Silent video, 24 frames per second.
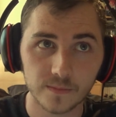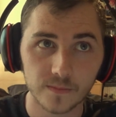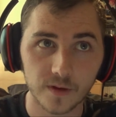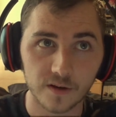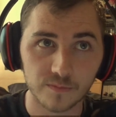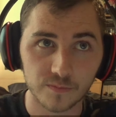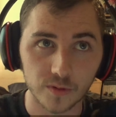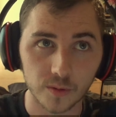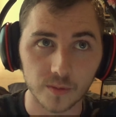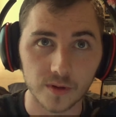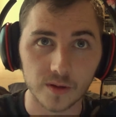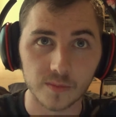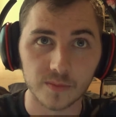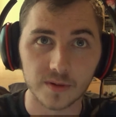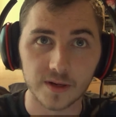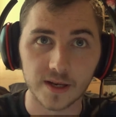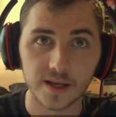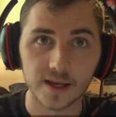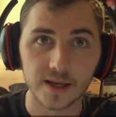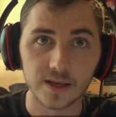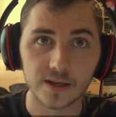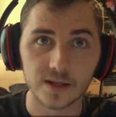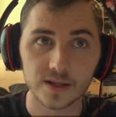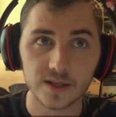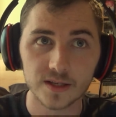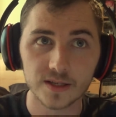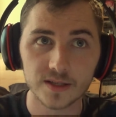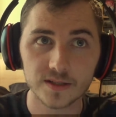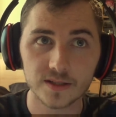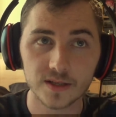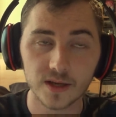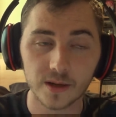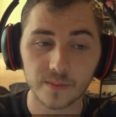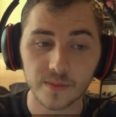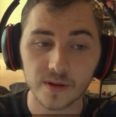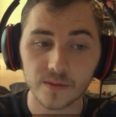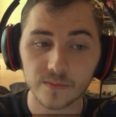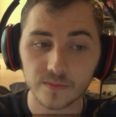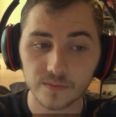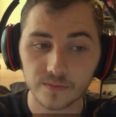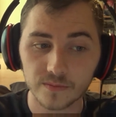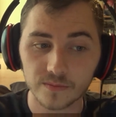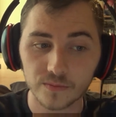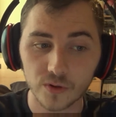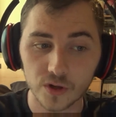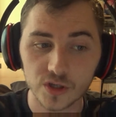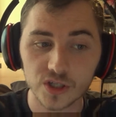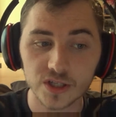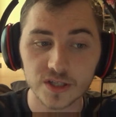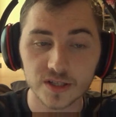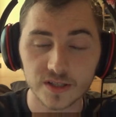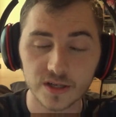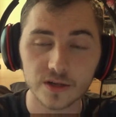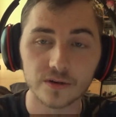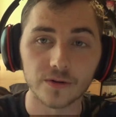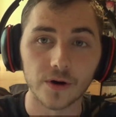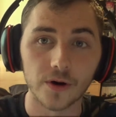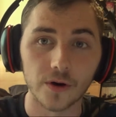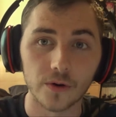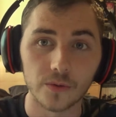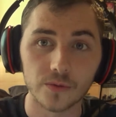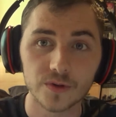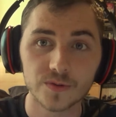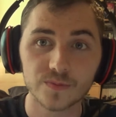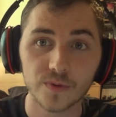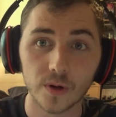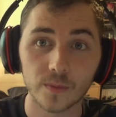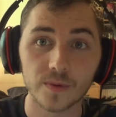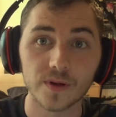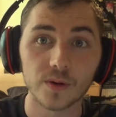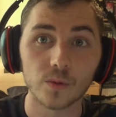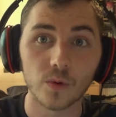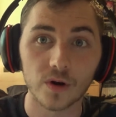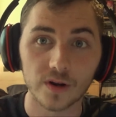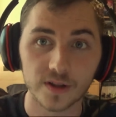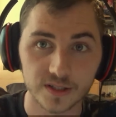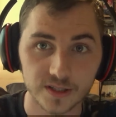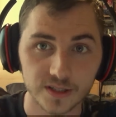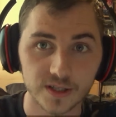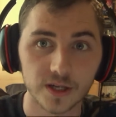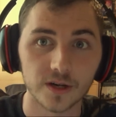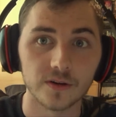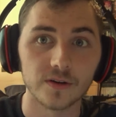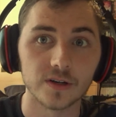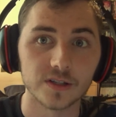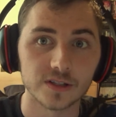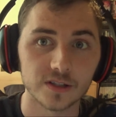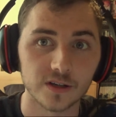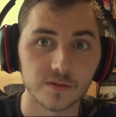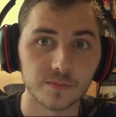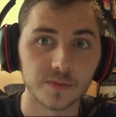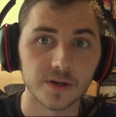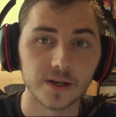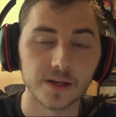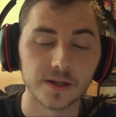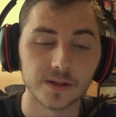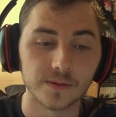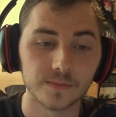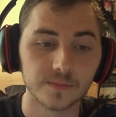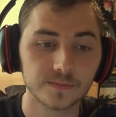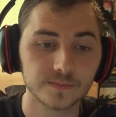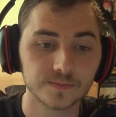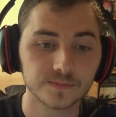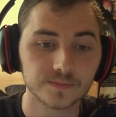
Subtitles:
I've probably played is, I mean, Project Zero was probably one of the scariest I played.